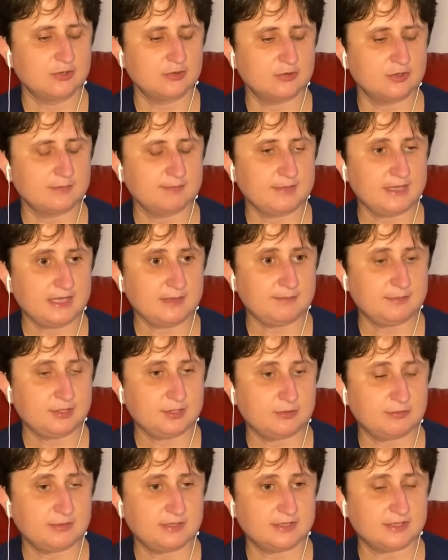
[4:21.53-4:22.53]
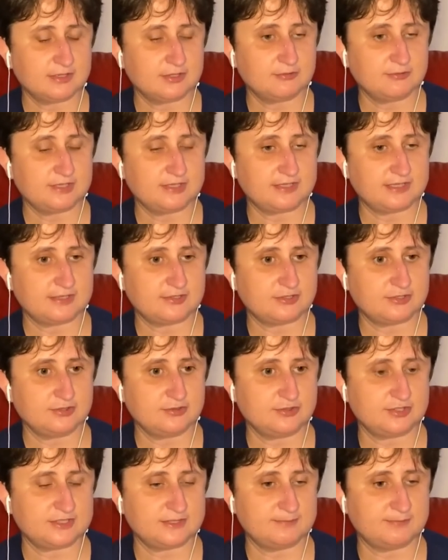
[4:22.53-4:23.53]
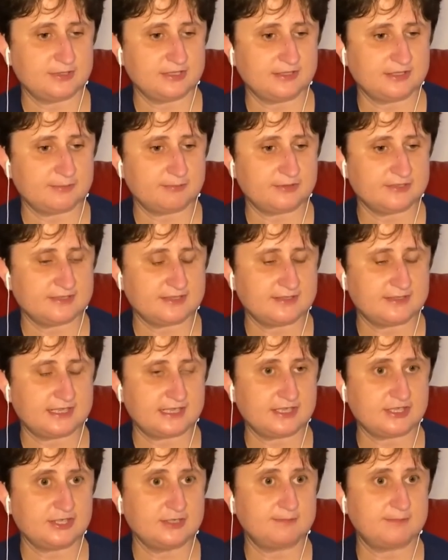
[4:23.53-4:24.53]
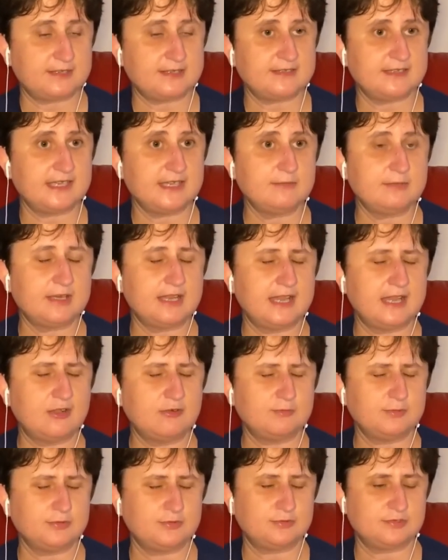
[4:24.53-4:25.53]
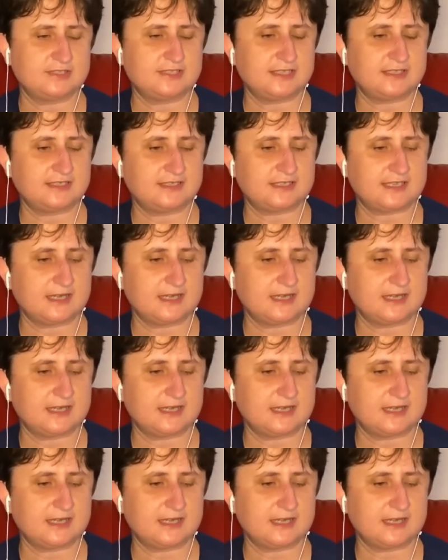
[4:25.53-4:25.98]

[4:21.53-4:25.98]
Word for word: or maybe you will agree that you just bring the presentation but they will help you to set it